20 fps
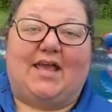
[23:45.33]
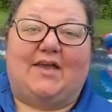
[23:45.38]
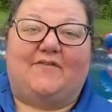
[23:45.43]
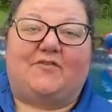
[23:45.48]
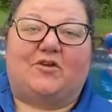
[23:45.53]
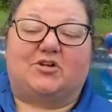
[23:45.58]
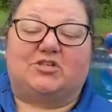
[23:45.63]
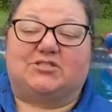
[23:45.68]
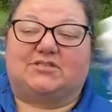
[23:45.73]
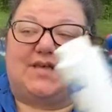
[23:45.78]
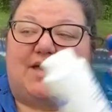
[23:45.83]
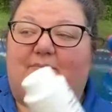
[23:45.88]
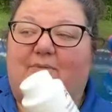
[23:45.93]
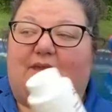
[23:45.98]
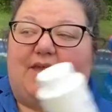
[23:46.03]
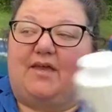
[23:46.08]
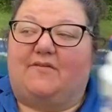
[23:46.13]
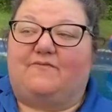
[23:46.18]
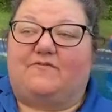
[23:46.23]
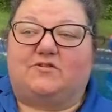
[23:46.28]
If you're just
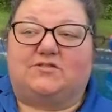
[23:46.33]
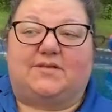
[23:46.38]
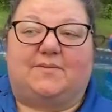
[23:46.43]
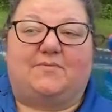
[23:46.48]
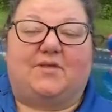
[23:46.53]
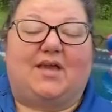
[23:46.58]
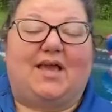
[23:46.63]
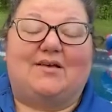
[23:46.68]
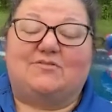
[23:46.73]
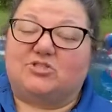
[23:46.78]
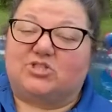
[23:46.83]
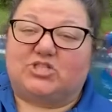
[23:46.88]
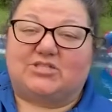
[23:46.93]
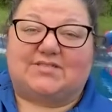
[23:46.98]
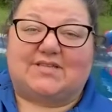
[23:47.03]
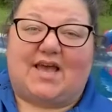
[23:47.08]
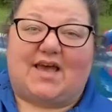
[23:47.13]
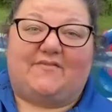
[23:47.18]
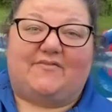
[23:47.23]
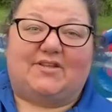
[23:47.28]
coming in for something else, just
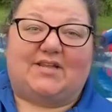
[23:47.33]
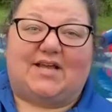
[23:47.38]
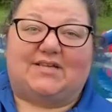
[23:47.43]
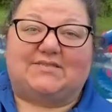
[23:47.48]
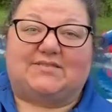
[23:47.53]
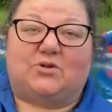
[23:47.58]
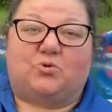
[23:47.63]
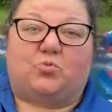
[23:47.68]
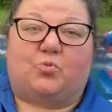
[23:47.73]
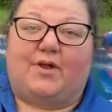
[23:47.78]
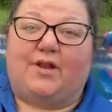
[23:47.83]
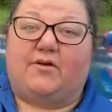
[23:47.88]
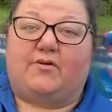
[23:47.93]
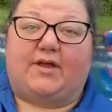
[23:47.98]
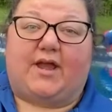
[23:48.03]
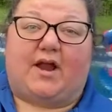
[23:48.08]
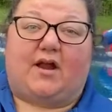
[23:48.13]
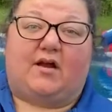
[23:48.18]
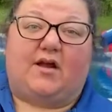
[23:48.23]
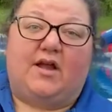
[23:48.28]
to have it tested. We don't
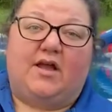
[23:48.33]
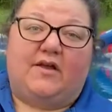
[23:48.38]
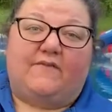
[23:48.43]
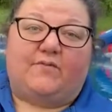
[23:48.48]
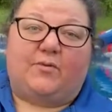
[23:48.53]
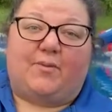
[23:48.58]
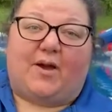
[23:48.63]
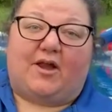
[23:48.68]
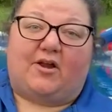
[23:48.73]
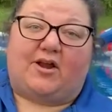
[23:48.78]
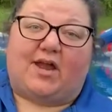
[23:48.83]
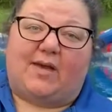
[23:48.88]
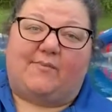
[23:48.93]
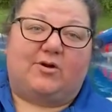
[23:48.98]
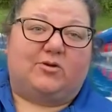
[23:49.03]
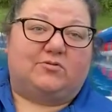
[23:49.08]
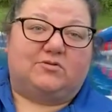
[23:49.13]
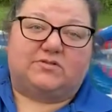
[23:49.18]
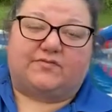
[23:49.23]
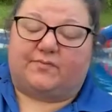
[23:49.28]
care. You buy your
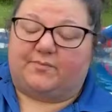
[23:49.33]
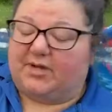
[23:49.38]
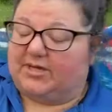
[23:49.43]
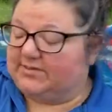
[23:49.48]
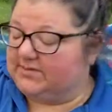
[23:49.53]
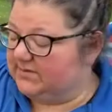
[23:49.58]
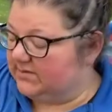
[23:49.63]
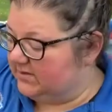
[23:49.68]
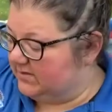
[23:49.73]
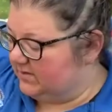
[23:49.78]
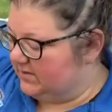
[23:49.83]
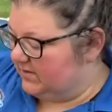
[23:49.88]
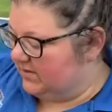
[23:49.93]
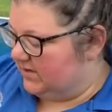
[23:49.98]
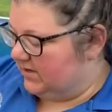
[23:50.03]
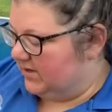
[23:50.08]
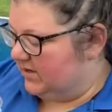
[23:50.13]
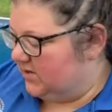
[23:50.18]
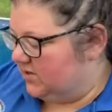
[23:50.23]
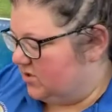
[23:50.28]
chemicals from us.
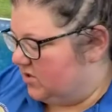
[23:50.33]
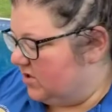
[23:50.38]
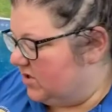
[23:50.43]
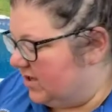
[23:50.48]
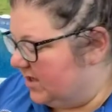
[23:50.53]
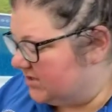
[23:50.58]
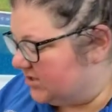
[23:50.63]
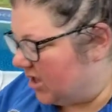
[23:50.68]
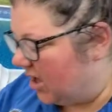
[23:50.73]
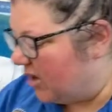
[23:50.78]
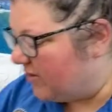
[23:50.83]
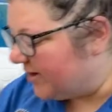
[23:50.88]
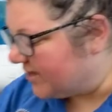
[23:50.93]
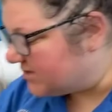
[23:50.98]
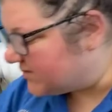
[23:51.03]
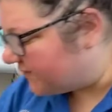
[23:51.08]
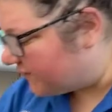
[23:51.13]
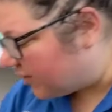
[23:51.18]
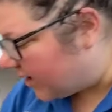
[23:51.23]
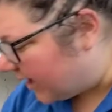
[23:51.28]
It's
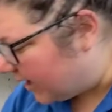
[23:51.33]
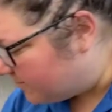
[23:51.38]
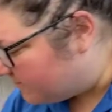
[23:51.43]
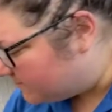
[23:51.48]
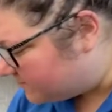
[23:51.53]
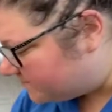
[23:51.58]
always free.